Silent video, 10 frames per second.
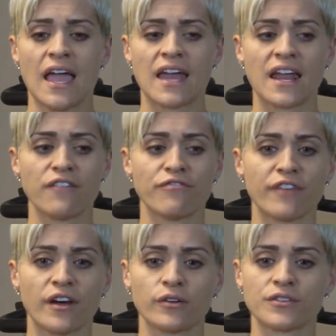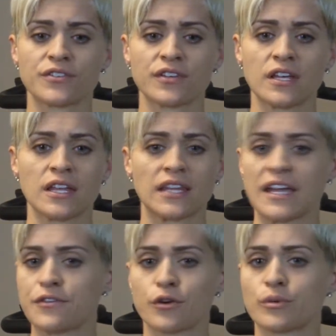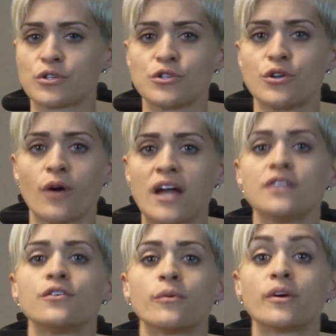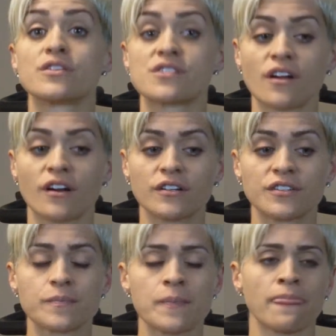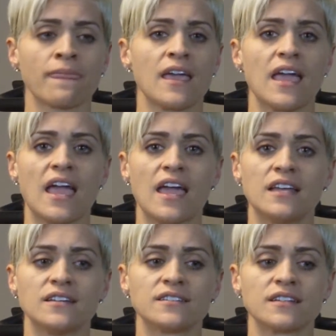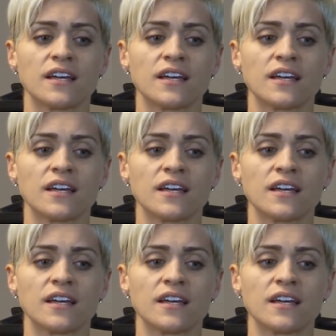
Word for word: And I felt like there was no, I didn't know where to start. And